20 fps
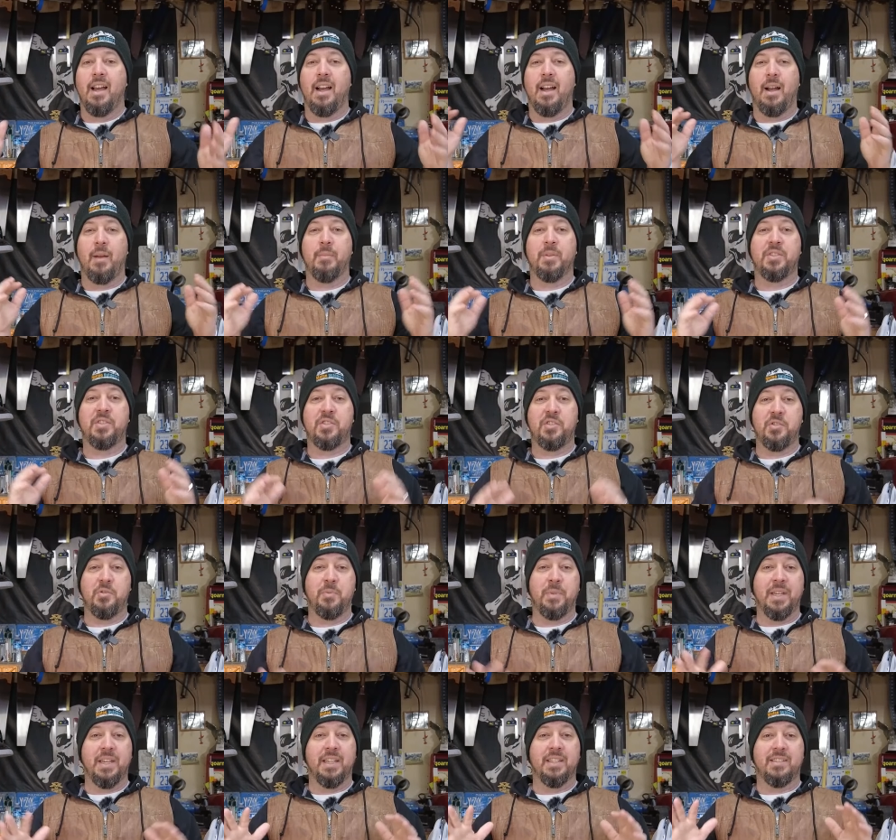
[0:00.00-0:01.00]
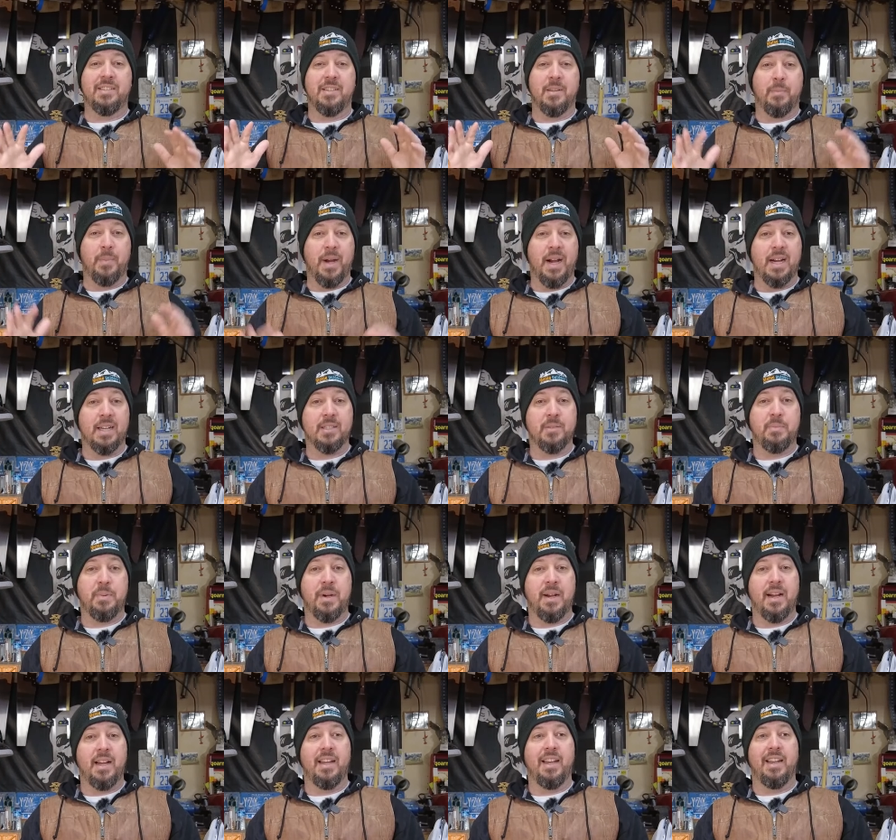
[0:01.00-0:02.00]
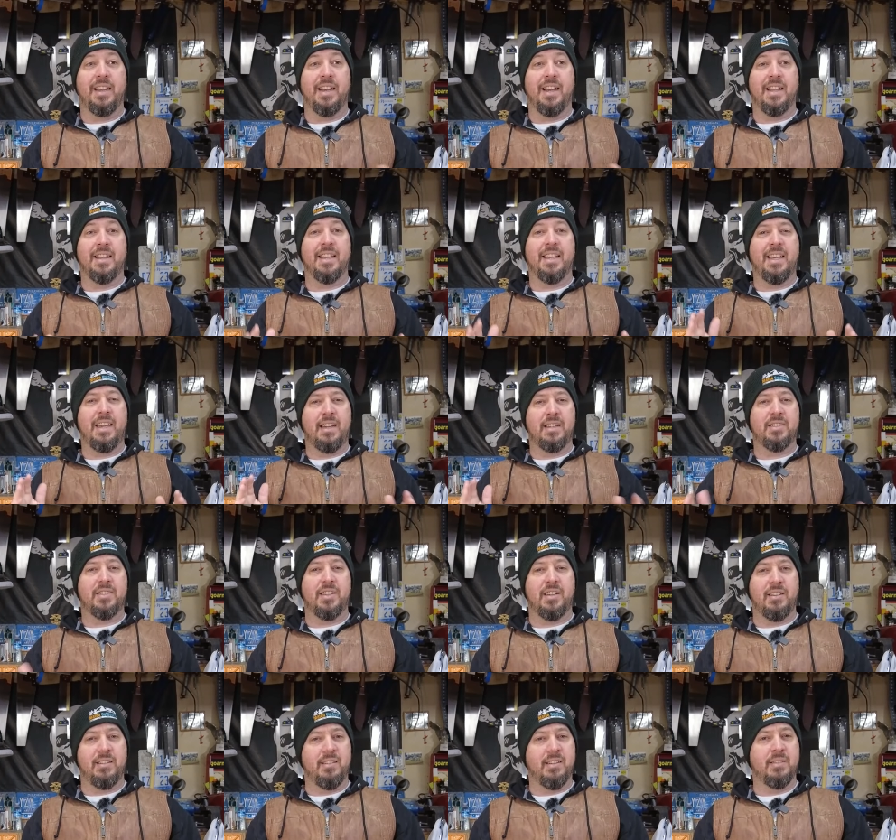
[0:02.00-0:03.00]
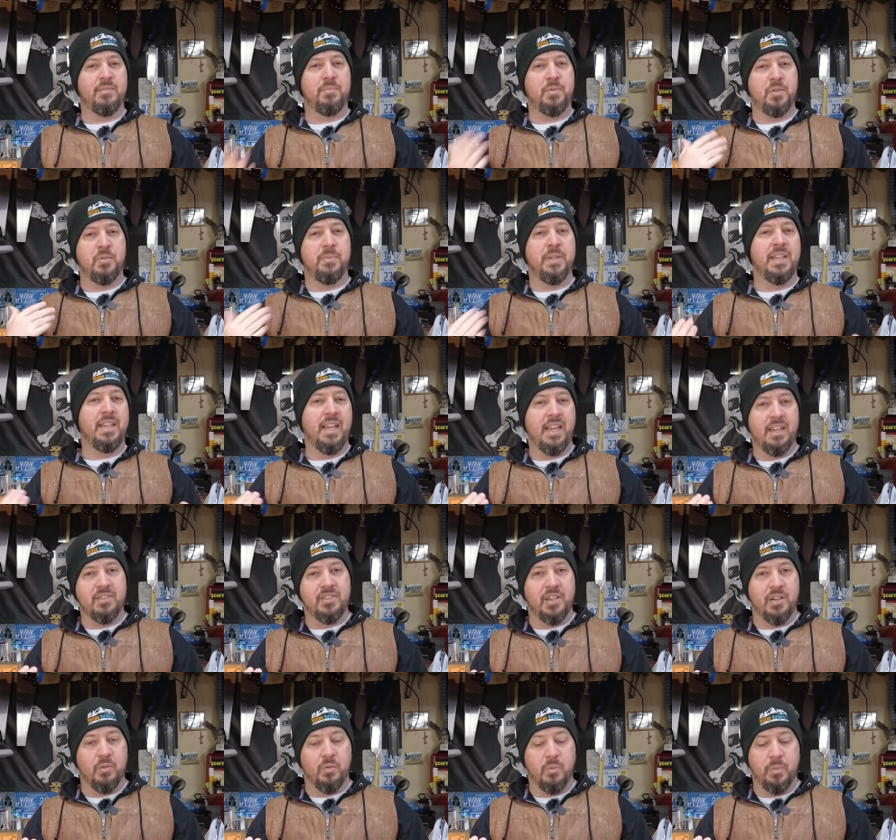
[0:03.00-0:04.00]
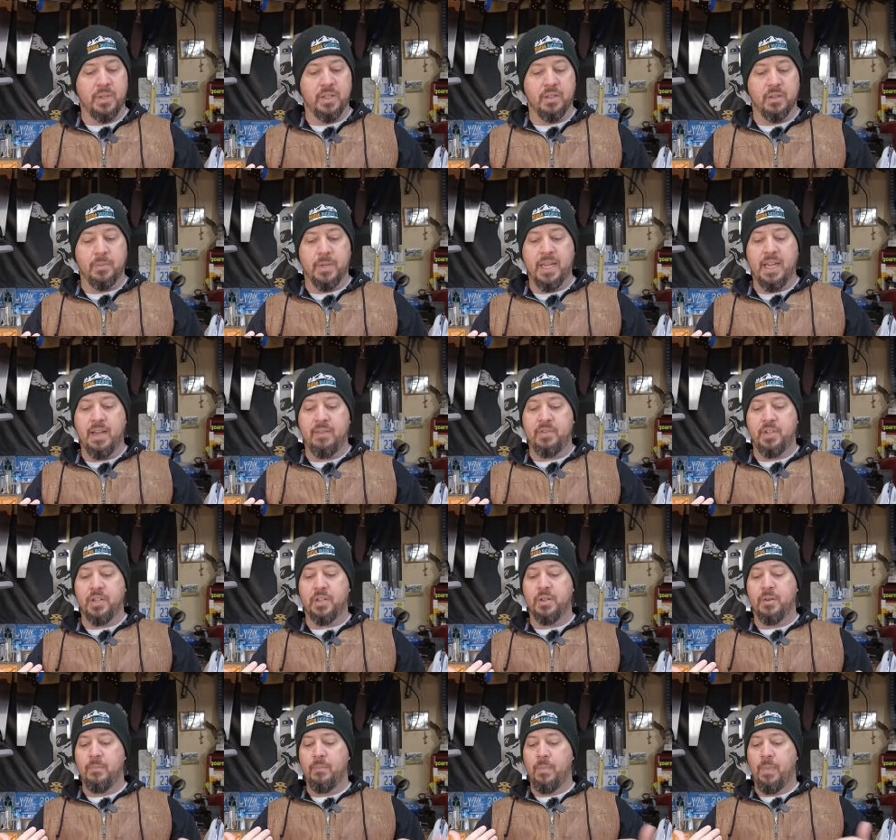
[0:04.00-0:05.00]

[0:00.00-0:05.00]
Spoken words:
I'm assuming it's the box pot and not the cast iron. I'm assuming cast iron will be a little bit heavier.